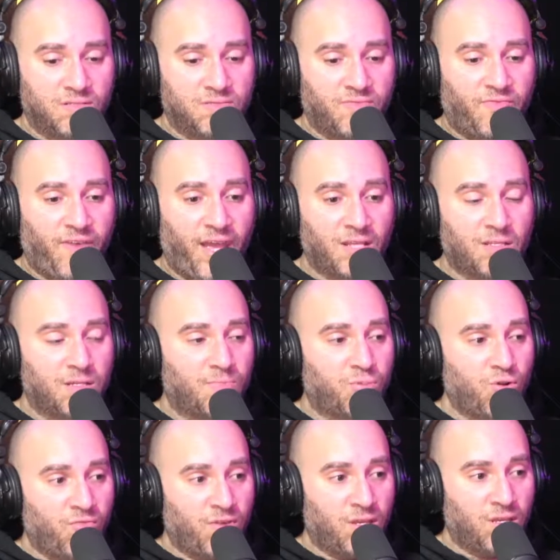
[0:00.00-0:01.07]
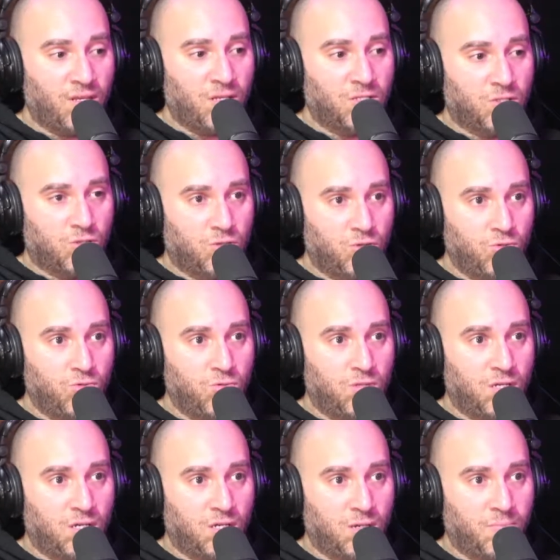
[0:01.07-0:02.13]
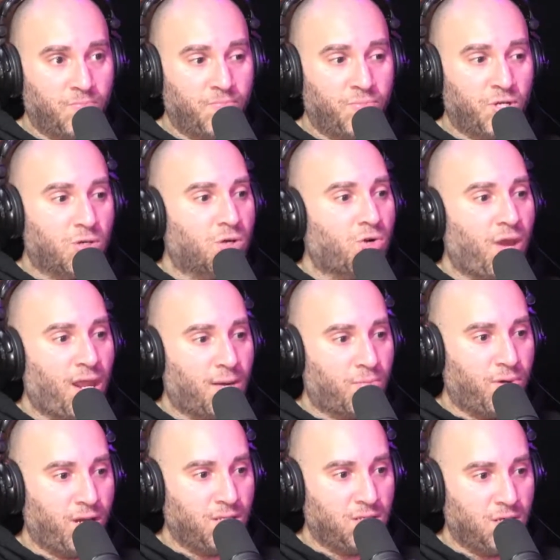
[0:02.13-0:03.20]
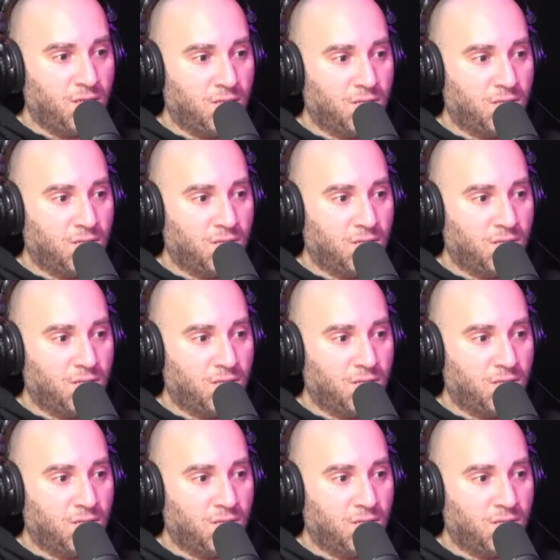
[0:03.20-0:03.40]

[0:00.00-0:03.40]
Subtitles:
fastly approving it, is through the bureaucratic process.